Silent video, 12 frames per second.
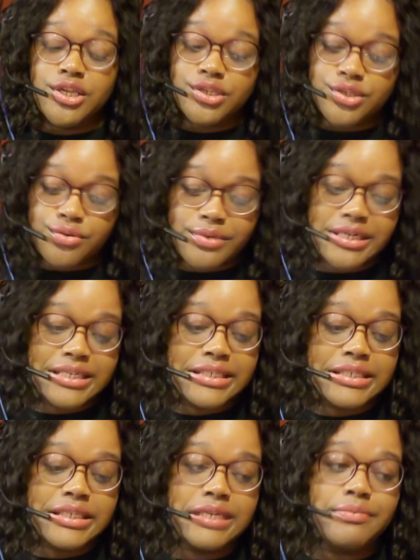So in
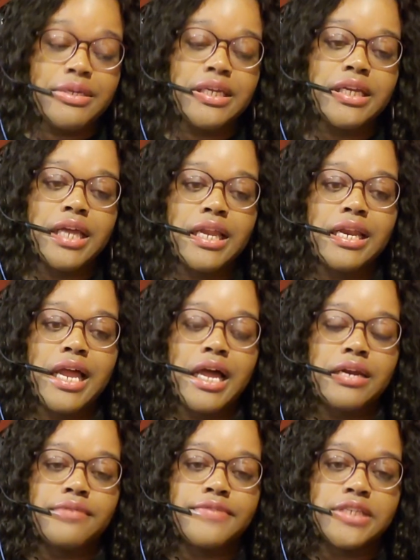this scene, we get a
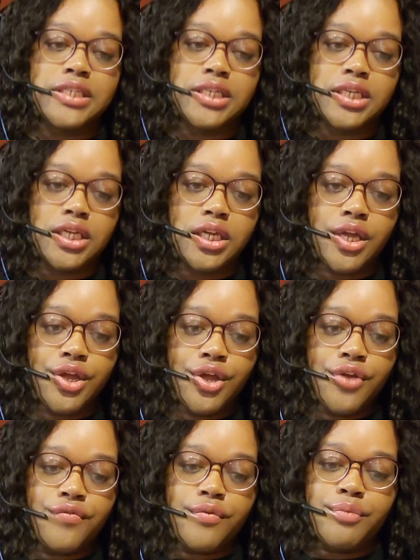lot of tea
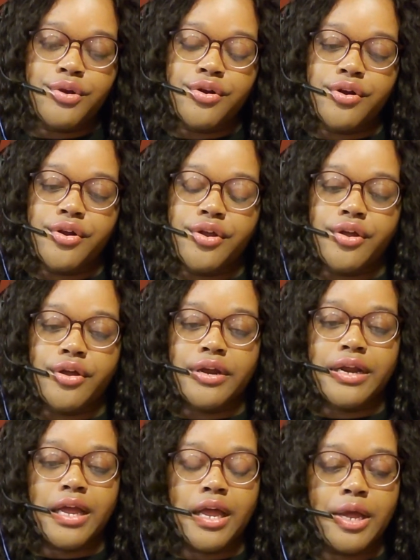from
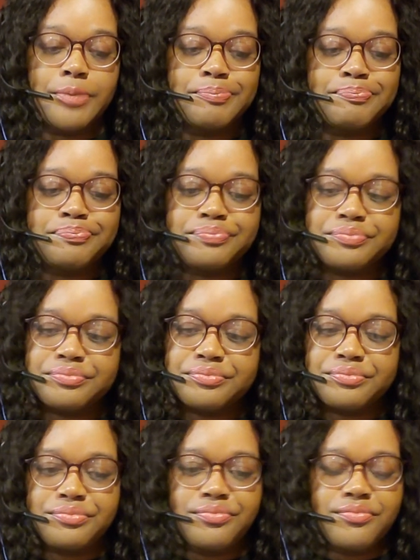Kerrion. Um,
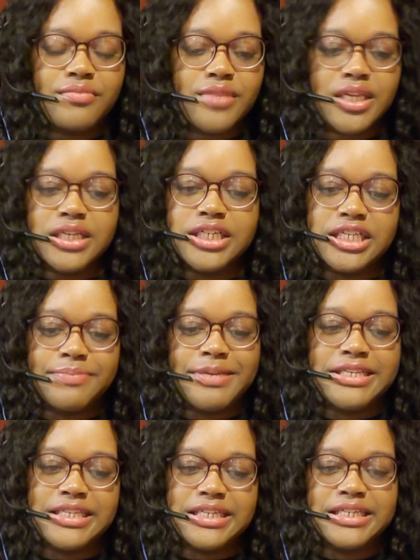just
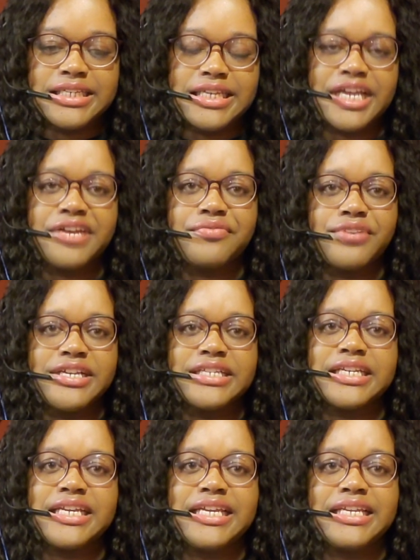basically saying the
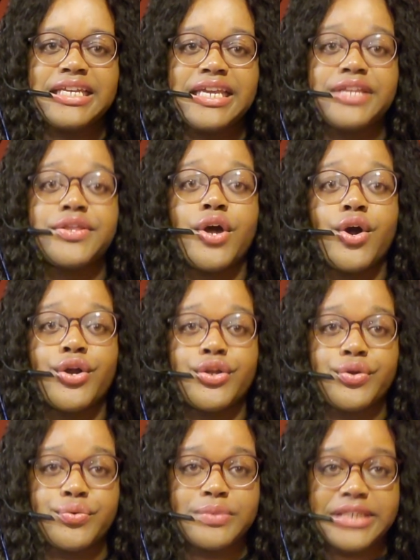reason he leaked the
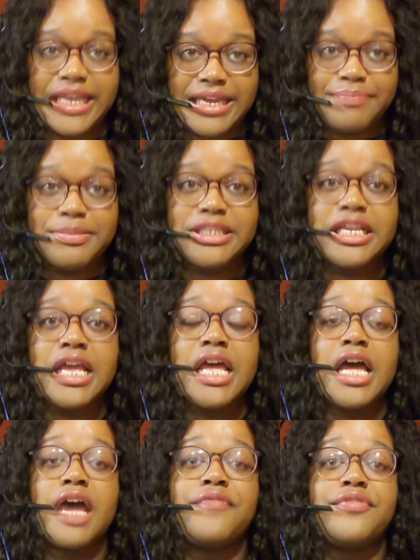audio tapes
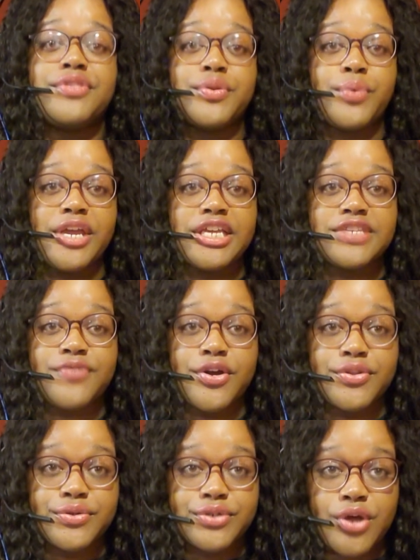of the way his
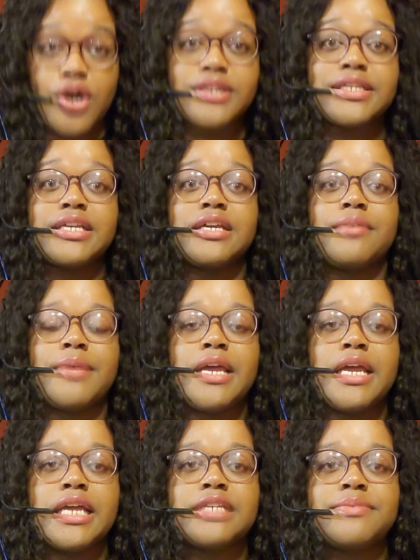father talked to him
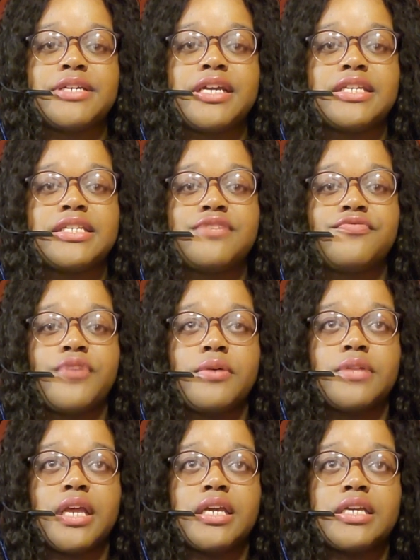is because he
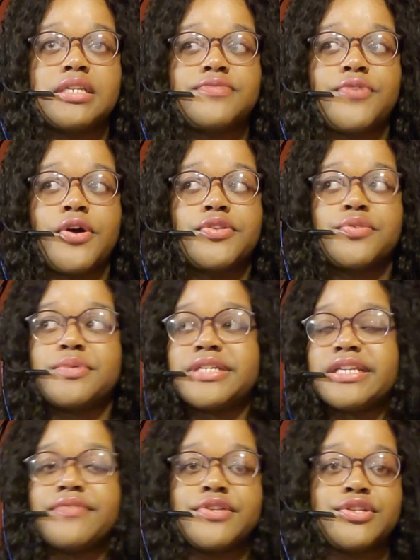felt like his father
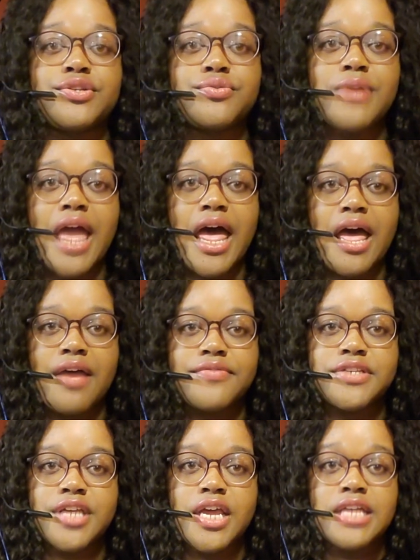was living two
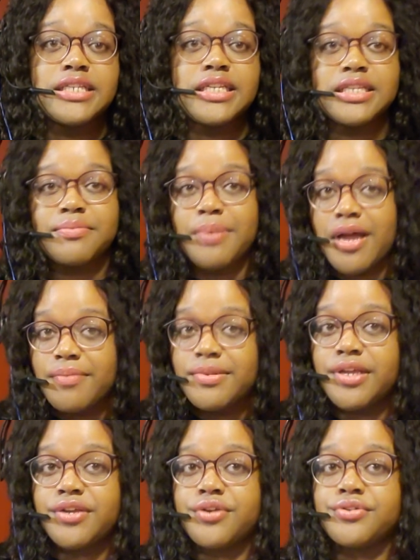lives. To the
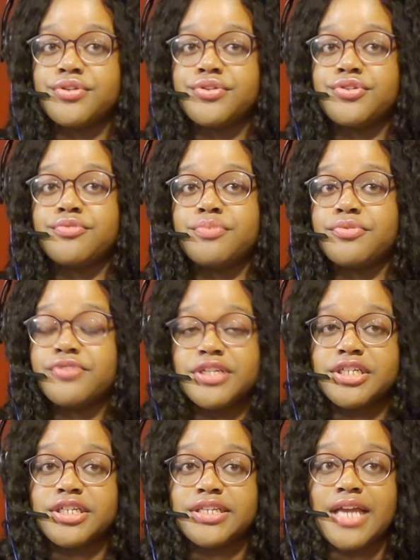public, you're the super
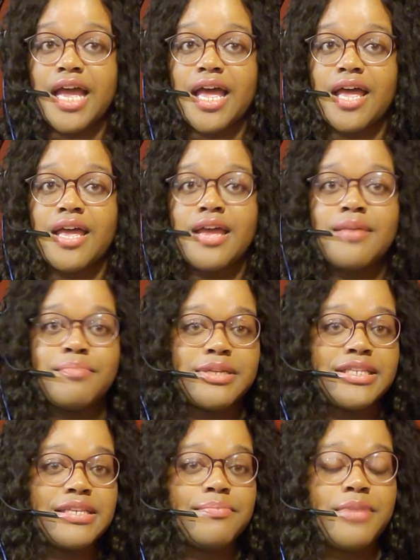religious guy,
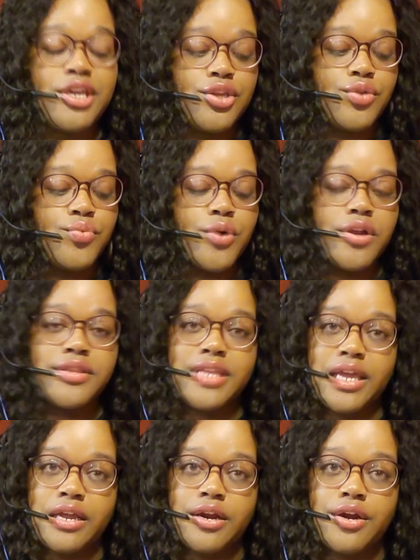but to me, you weren't
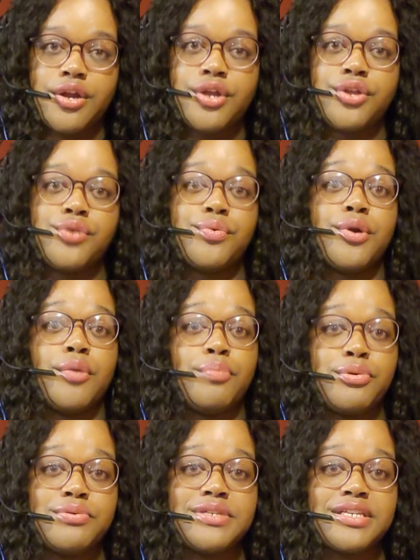there. You were
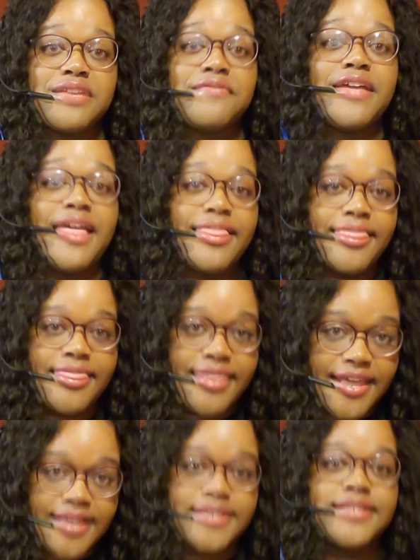abusive, and
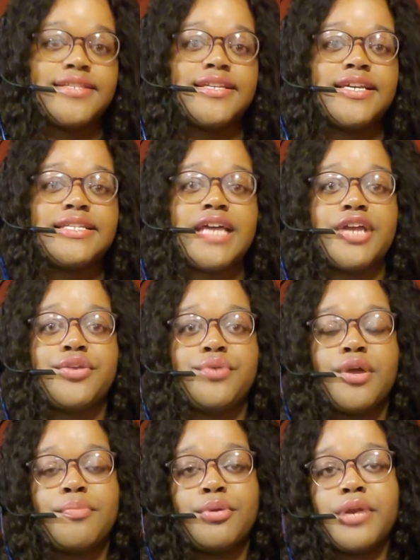this is how you
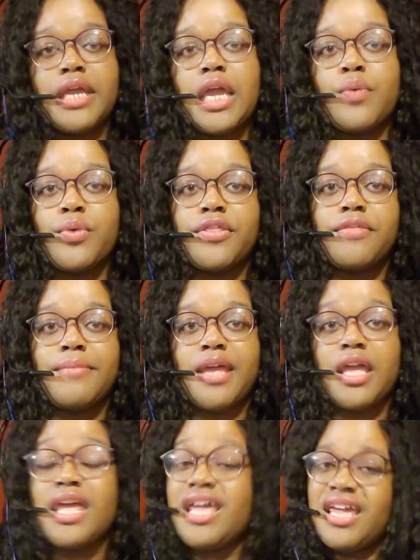communicate with me.